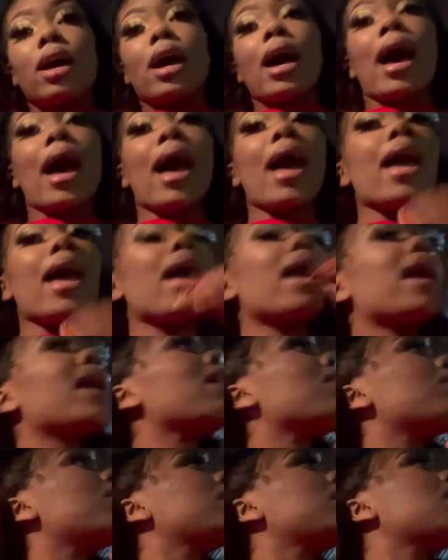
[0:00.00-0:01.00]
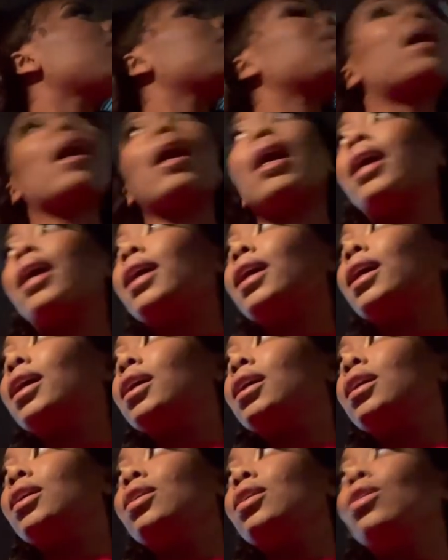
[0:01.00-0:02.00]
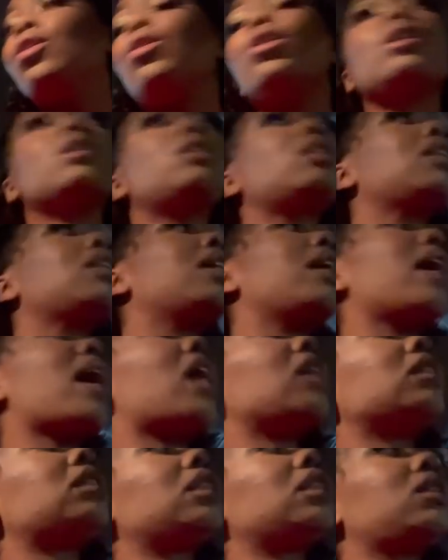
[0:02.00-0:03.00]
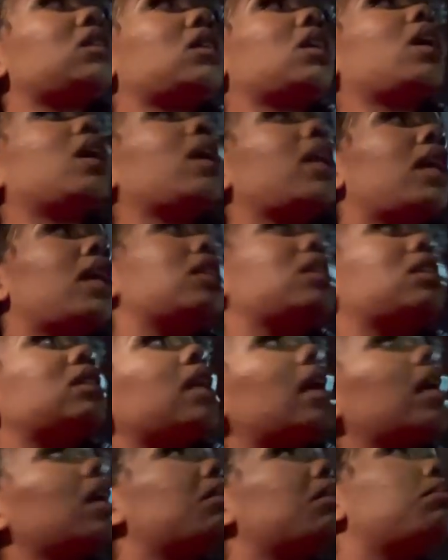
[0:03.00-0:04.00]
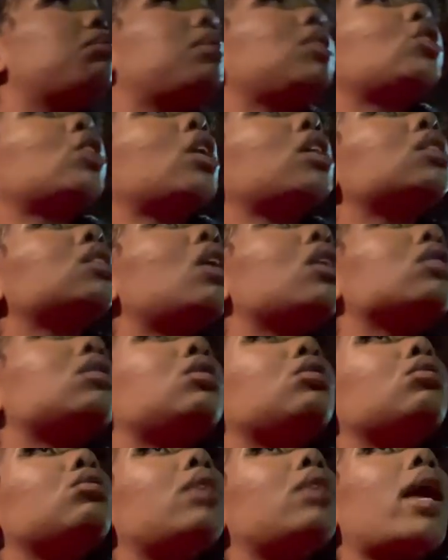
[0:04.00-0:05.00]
I hate when I'm, like, going to the gas station and they just, like, be trying to talk to me.